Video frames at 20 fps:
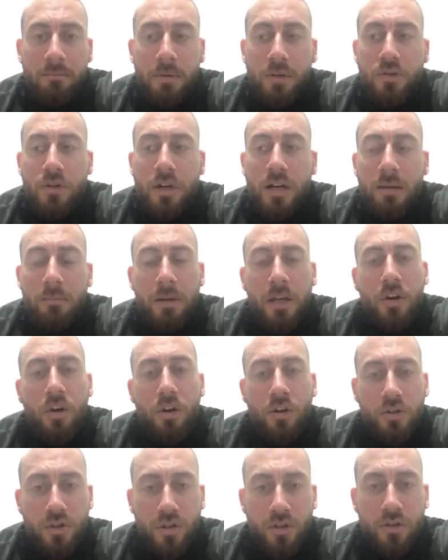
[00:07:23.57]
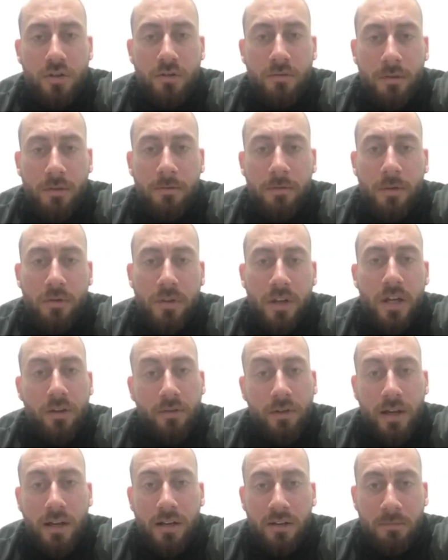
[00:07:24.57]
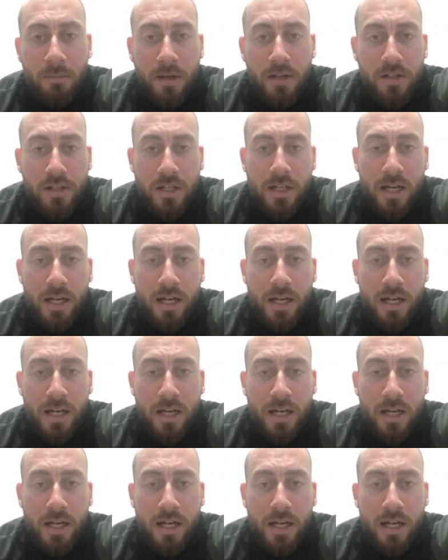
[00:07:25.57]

but try to be conscious of the food that you're eating as best you